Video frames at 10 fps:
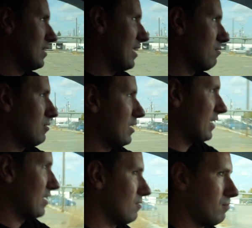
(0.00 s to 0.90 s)
that we went
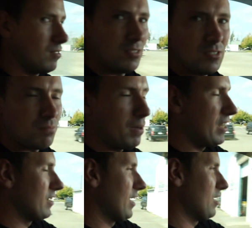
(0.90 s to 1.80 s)
ahead and just
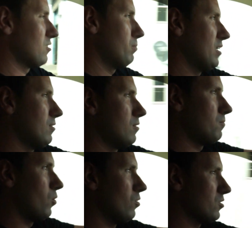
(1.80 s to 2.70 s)
paid cash, paid
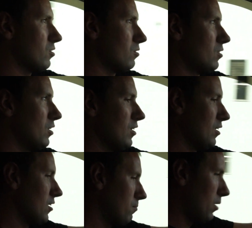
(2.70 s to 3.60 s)
in full. So
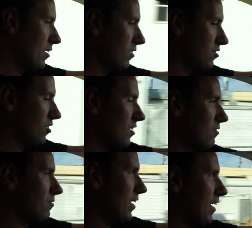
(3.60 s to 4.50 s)
bought our truck
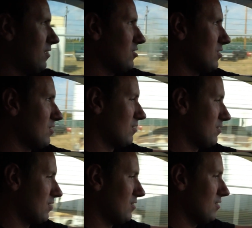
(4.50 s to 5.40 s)
with cash.
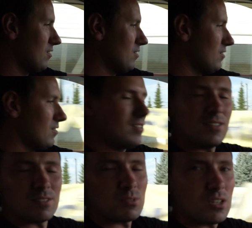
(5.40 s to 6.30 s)

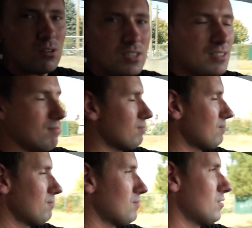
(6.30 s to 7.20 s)
We own it.
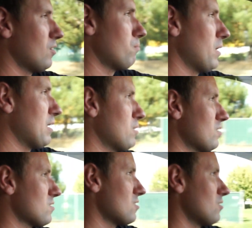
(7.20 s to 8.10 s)
No
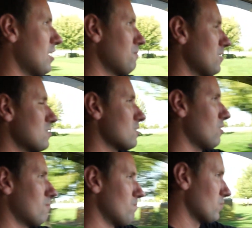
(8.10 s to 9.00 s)
payments, no nothing.
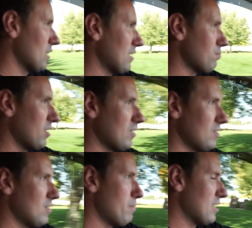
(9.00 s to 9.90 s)
So that's
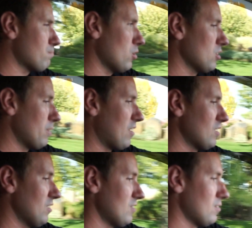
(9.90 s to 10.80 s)
probably the best part
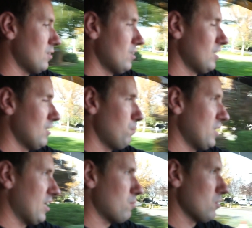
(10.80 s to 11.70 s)
about it, and
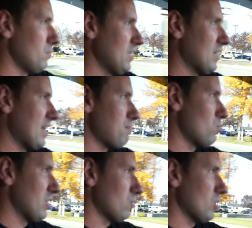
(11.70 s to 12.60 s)
being able to be at that
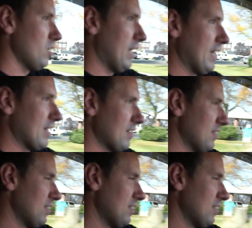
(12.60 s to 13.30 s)
point where you can.